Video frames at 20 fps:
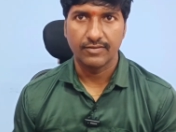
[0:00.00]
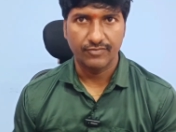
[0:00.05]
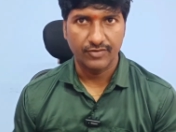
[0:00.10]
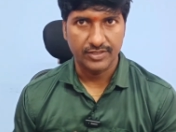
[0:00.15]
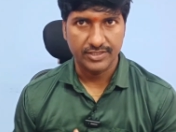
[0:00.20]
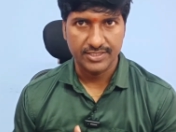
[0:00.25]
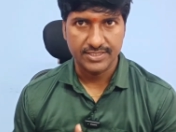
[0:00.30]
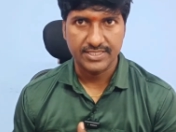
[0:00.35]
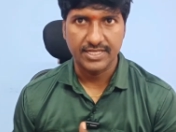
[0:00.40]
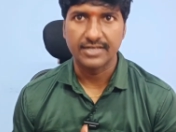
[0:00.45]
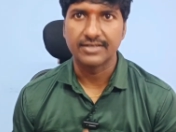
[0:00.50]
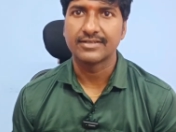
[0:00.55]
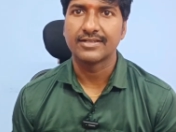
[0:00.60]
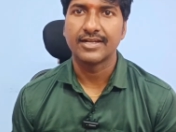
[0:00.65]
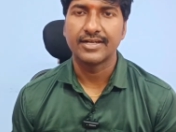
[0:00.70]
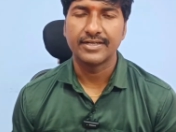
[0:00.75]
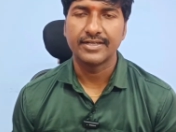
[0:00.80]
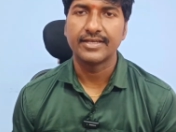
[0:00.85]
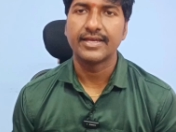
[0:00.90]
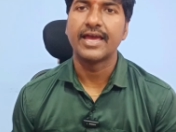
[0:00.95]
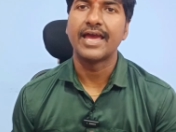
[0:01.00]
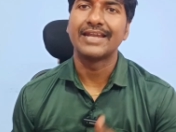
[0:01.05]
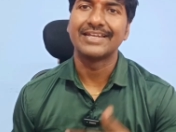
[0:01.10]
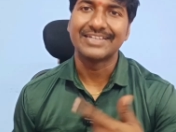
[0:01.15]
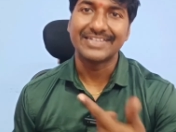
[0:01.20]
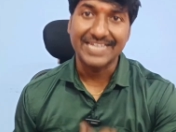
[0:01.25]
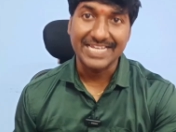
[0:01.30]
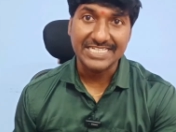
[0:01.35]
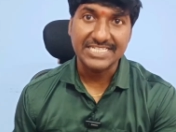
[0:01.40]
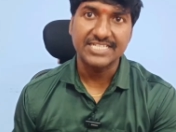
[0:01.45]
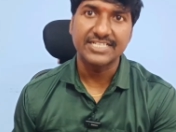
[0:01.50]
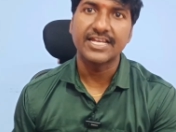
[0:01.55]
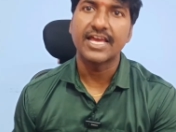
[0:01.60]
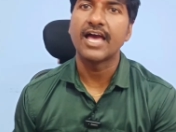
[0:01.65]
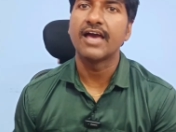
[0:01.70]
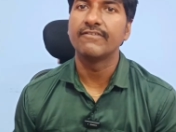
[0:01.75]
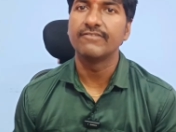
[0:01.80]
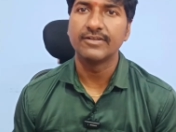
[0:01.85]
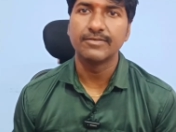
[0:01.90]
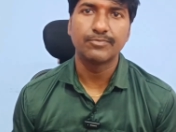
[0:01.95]
for this entire day, and the next day
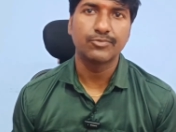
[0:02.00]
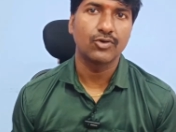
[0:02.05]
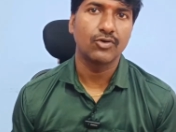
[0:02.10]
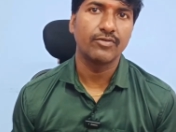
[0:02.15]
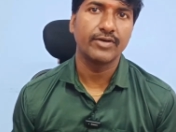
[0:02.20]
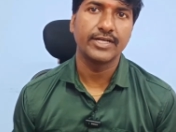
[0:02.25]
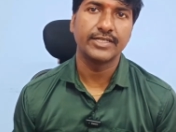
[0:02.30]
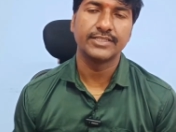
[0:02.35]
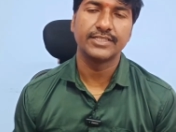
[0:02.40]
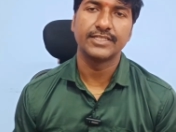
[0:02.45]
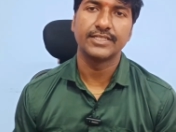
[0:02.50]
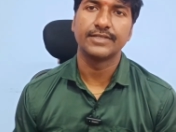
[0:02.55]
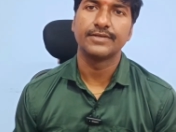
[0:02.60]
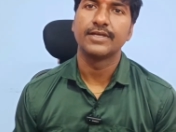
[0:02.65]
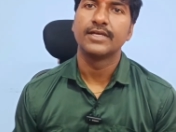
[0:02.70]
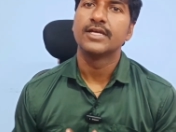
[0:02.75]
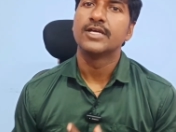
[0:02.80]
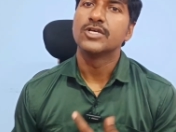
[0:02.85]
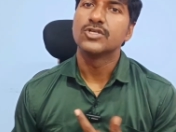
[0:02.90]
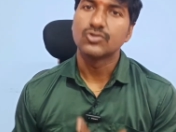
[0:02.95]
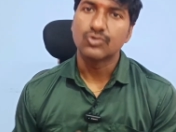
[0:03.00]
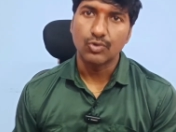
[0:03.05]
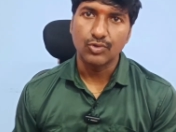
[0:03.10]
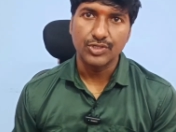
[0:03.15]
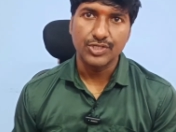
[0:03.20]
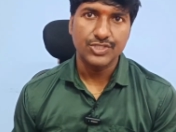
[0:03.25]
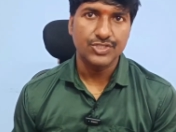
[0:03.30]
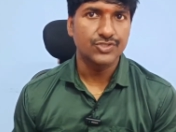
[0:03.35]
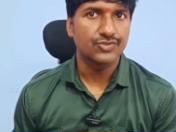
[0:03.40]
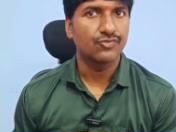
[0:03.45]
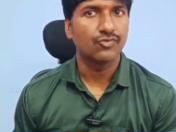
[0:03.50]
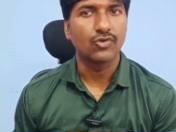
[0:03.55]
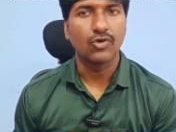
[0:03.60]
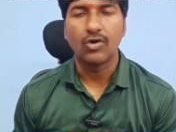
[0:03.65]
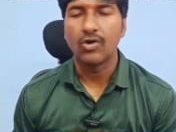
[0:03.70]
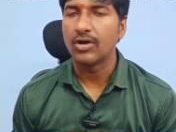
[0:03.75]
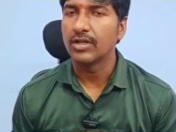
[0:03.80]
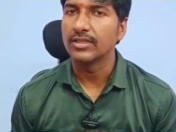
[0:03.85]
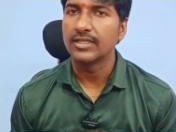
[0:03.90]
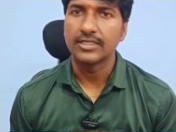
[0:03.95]
I will provide the solutions for
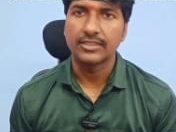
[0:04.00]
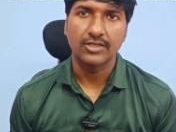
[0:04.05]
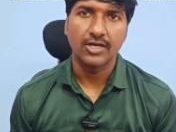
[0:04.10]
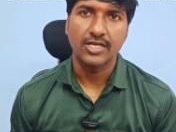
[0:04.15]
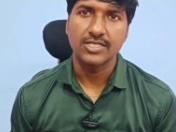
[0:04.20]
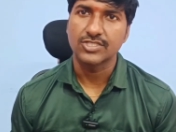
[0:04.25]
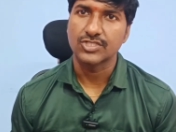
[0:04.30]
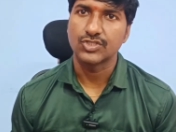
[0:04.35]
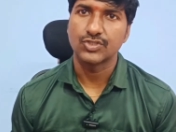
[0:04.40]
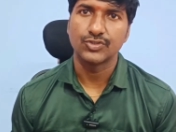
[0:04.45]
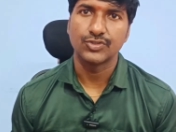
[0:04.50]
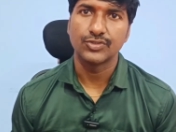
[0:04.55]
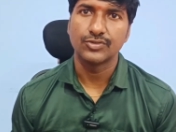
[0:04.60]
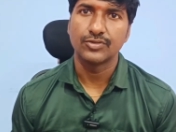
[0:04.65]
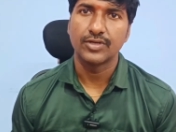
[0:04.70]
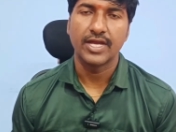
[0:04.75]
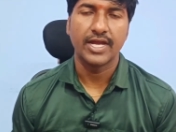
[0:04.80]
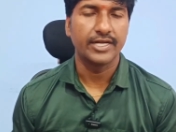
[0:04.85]
all the tasks to you,